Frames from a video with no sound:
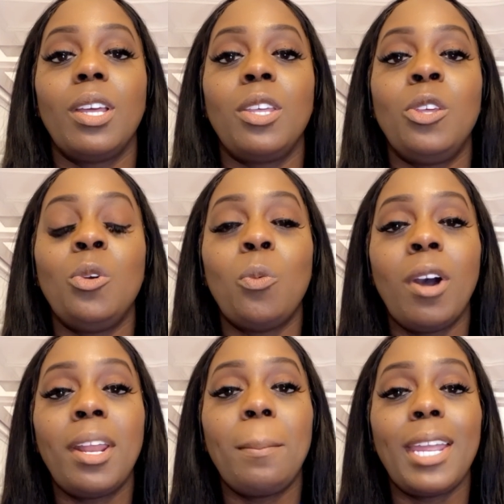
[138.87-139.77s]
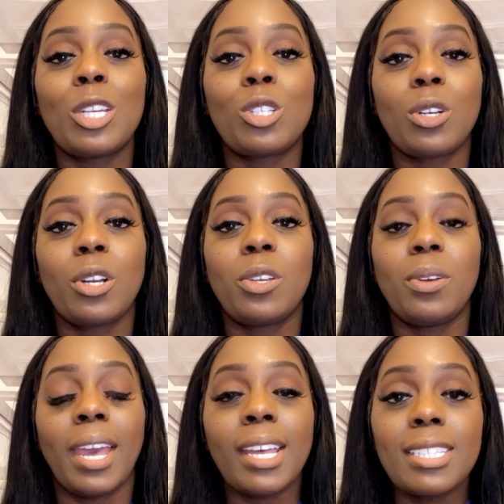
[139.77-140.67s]
you want to make sure
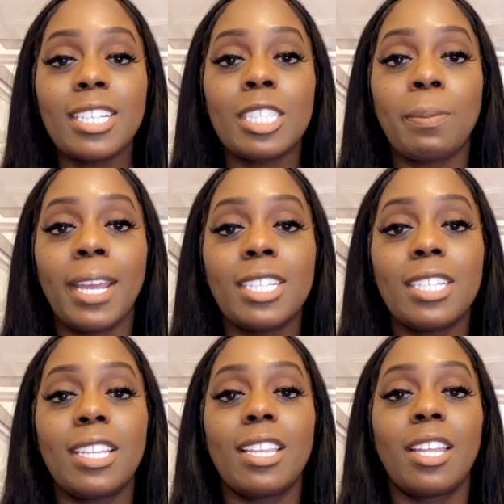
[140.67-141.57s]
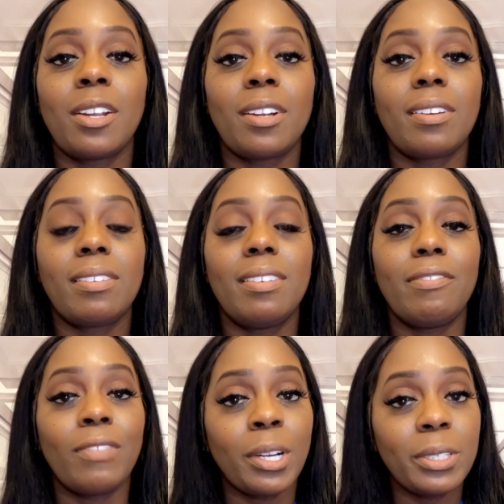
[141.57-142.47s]
you're asking this patient their
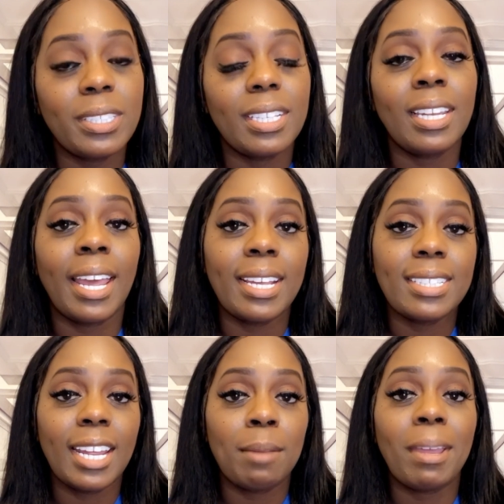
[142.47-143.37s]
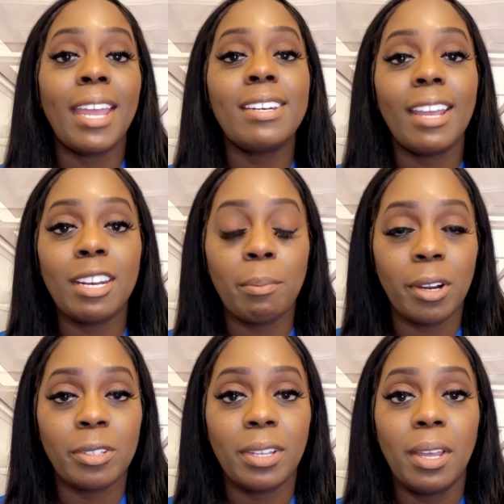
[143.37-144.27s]
first, last name, and date of
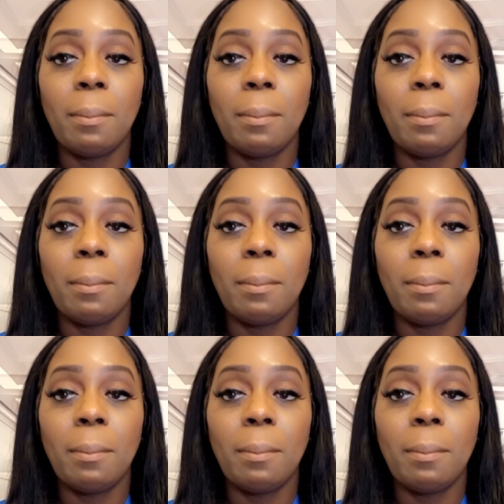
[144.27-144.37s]
birth,